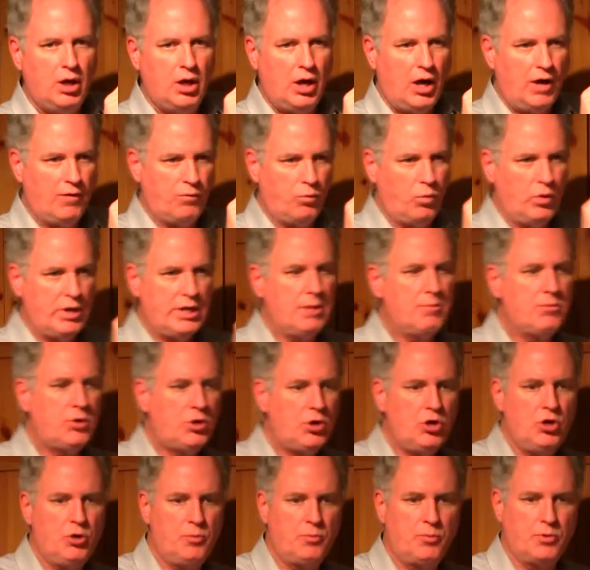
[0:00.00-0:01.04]
of William
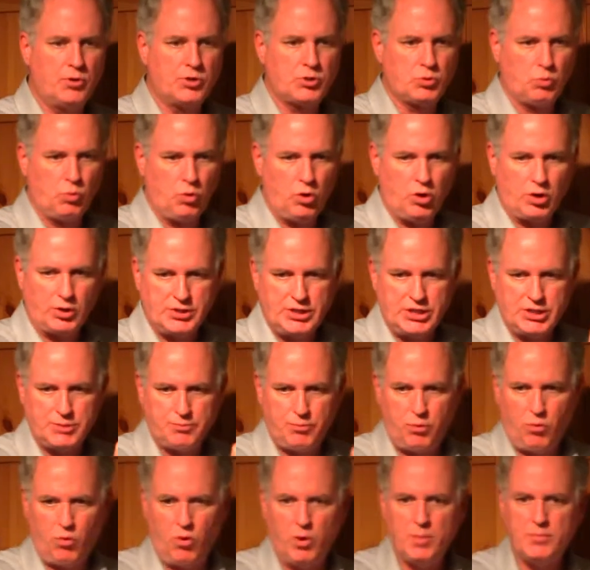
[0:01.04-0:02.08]
Cooper's works, his
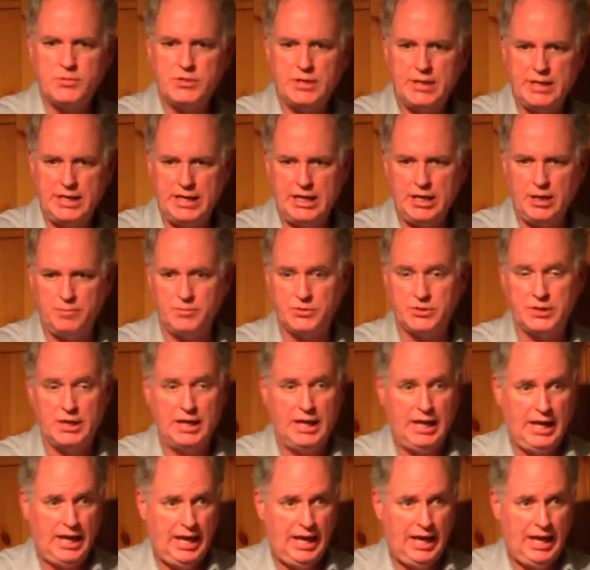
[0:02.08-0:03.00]
poems and hymns,